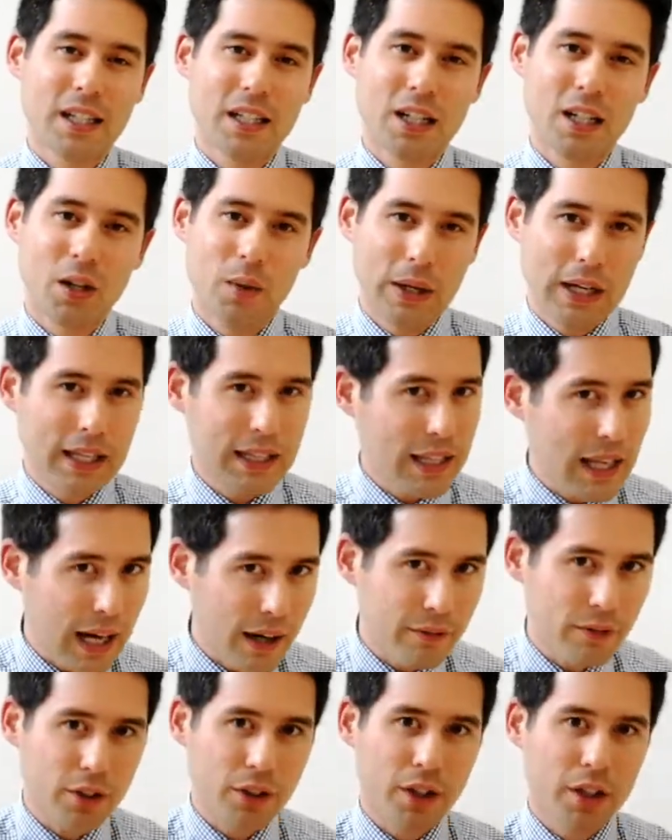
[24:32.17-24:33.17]
we can
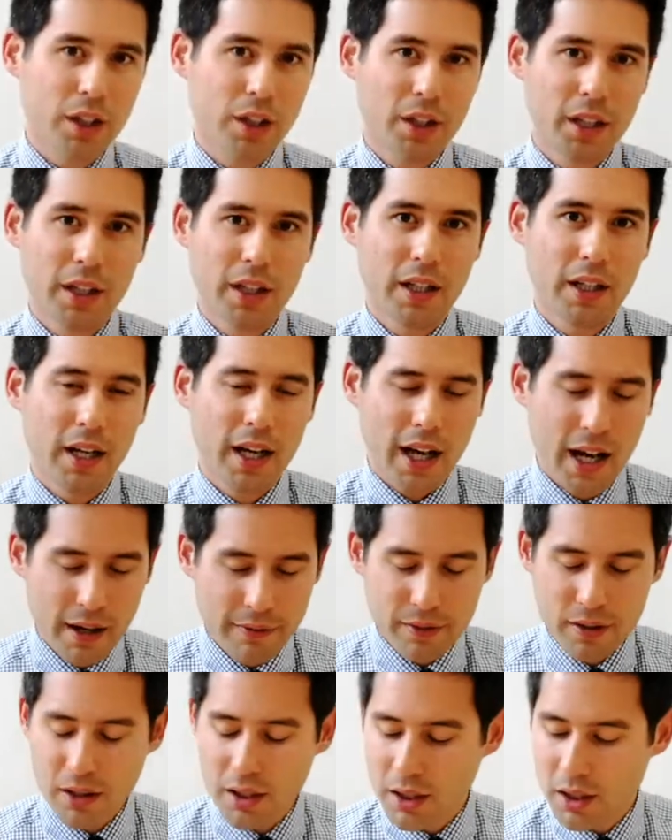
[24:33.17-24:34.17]
never,
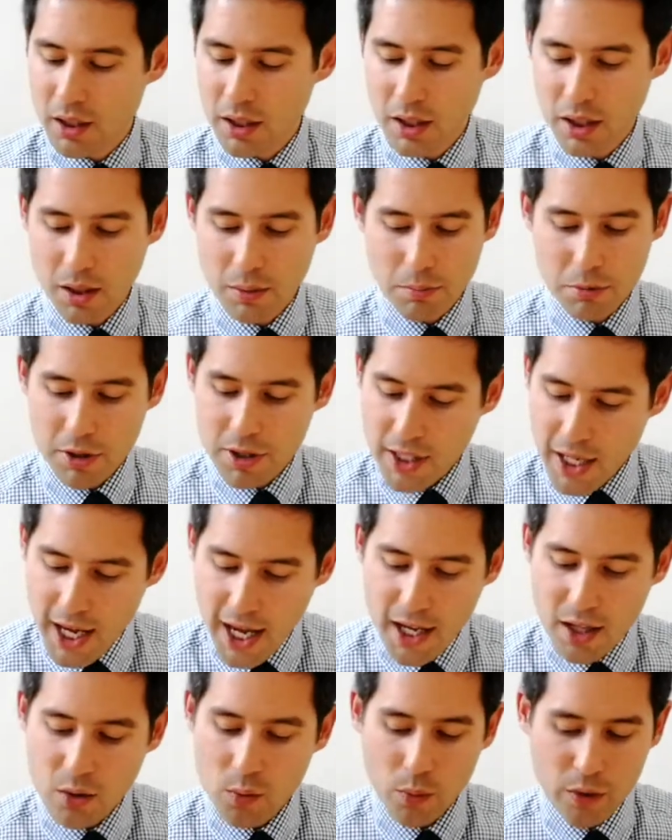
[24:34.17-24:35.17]
ever
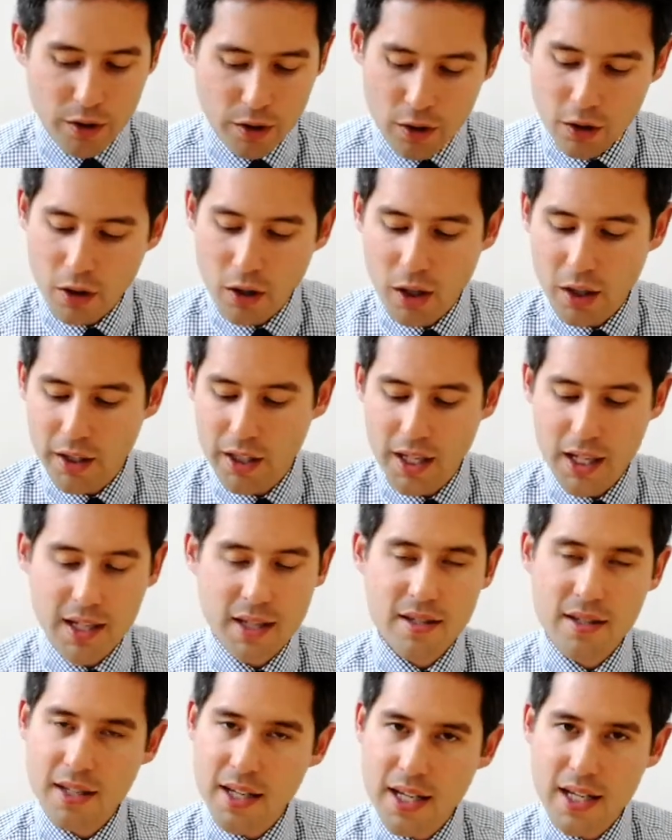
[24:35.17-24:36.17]
pretend with God. He
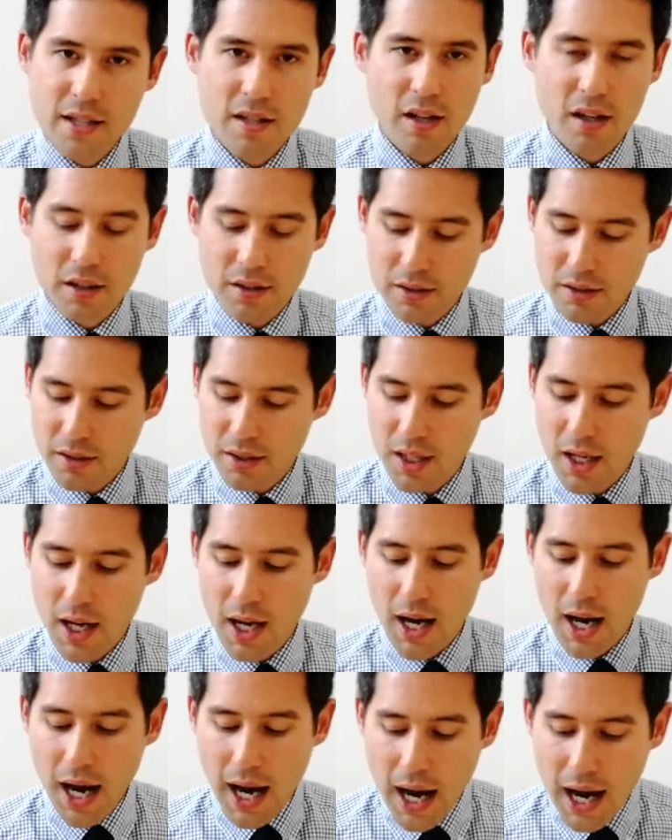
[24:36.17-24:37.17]
sees us
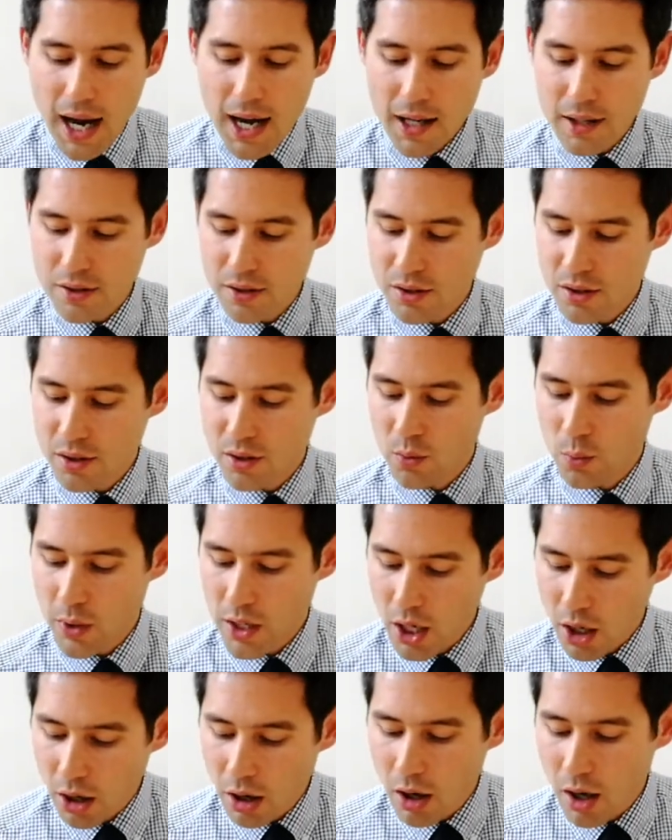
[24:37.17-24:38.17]
as
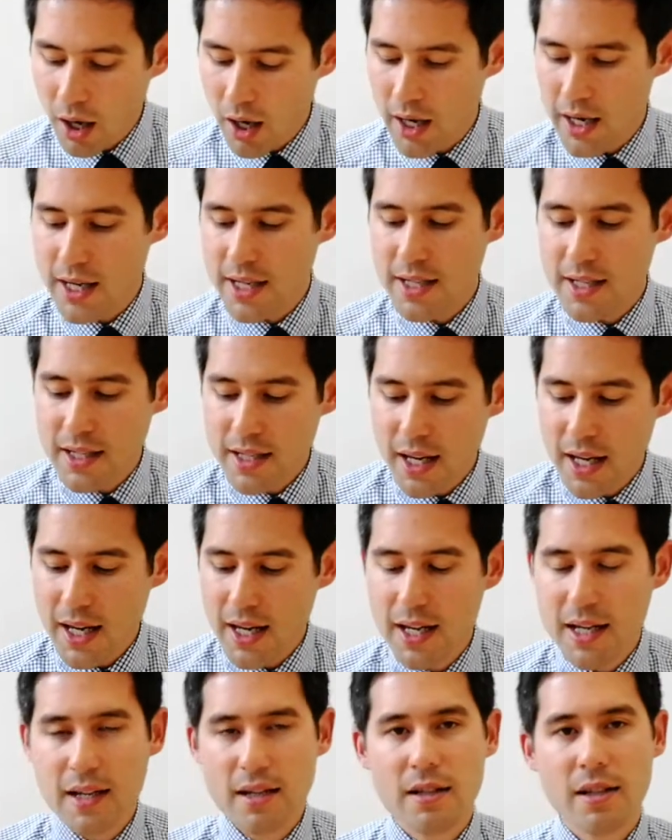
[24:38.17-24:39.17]
we are. He
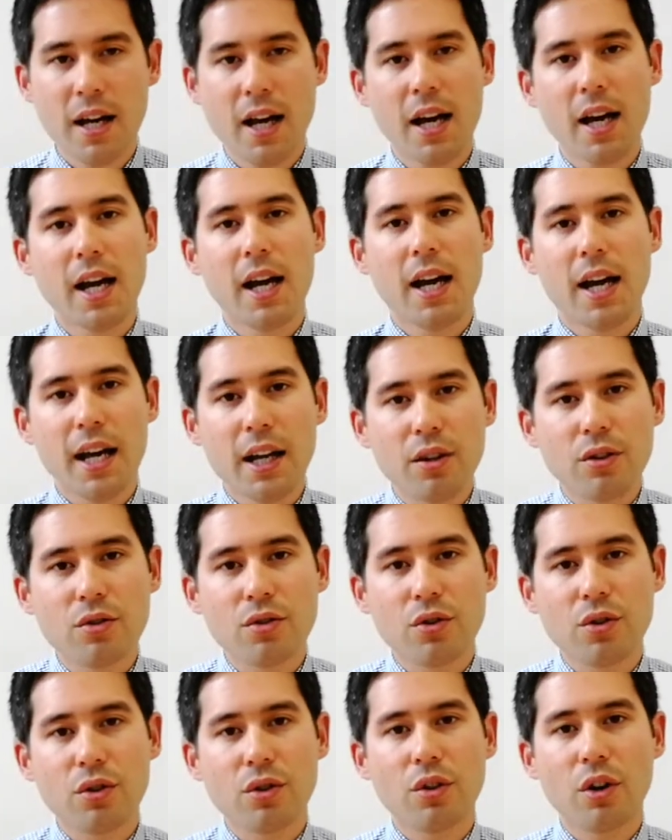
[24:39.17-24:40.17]
sees
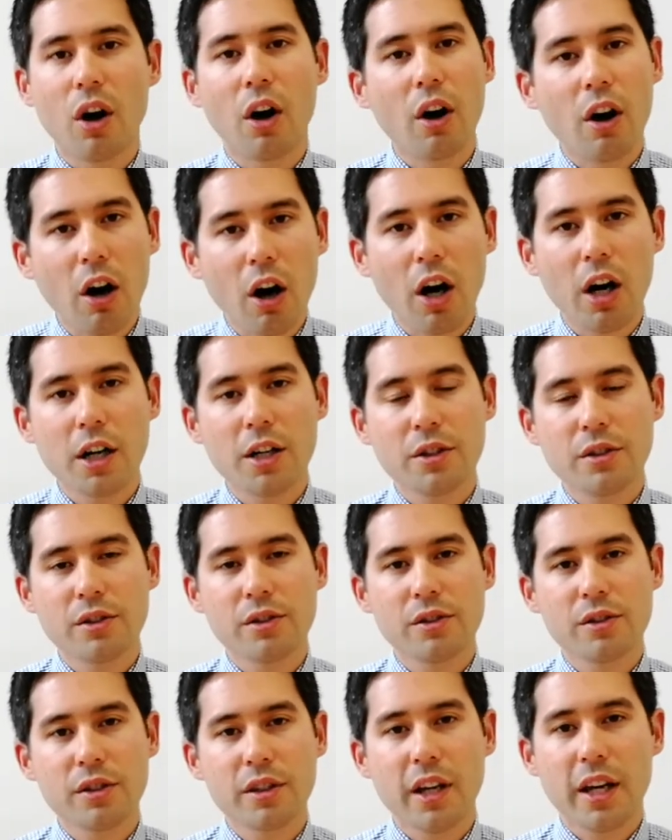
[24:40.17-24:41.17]
into our
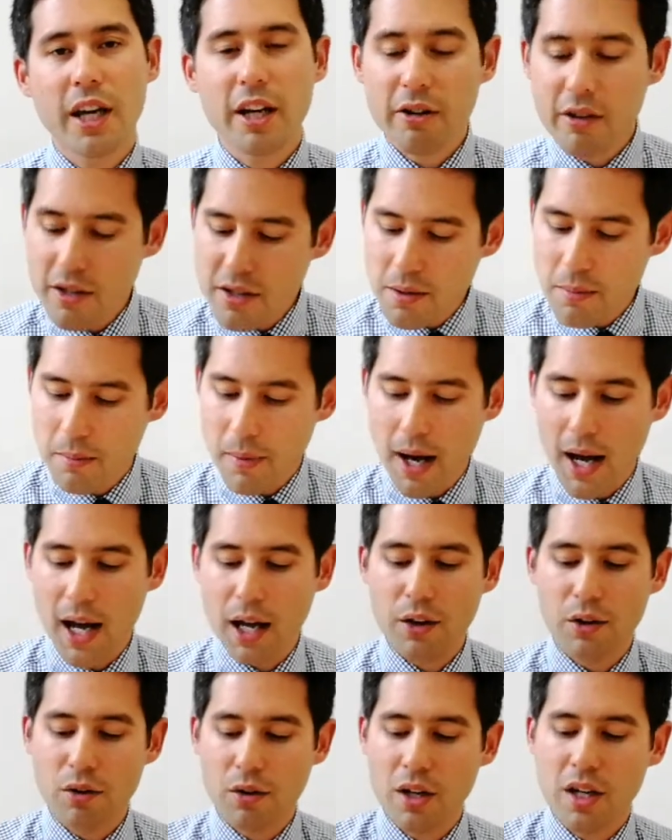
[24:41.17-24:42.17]
hearts. Here is a
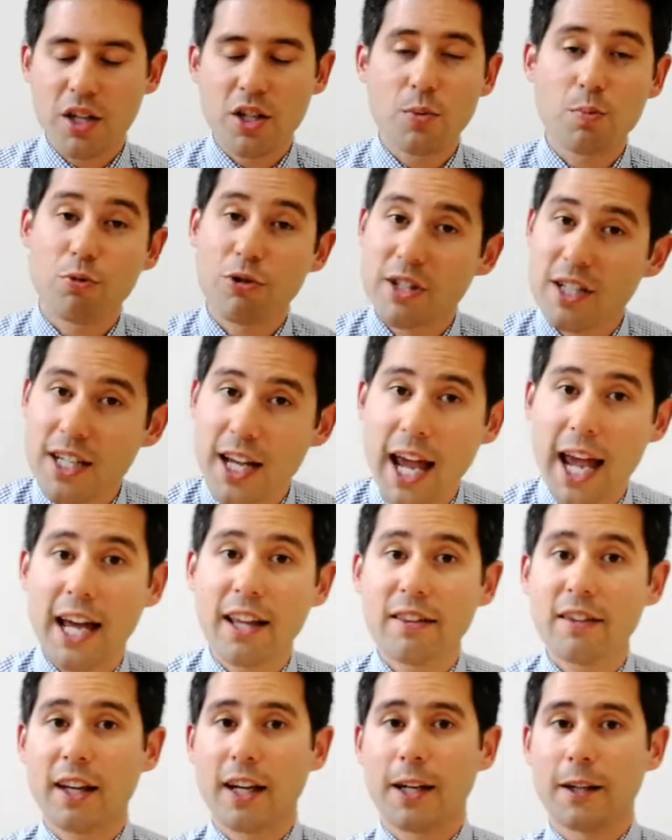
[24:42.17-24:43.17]
man who is
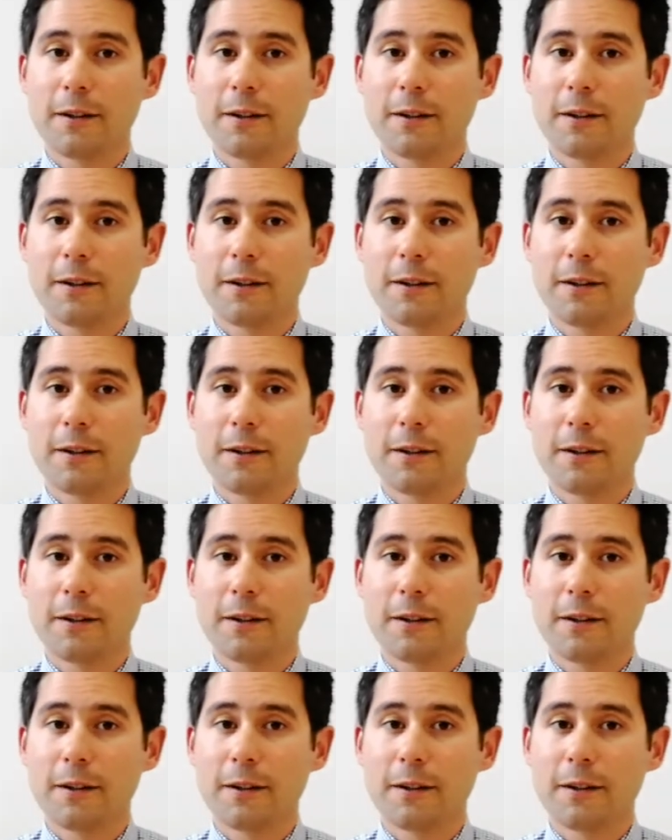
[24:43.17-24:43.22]
pretending.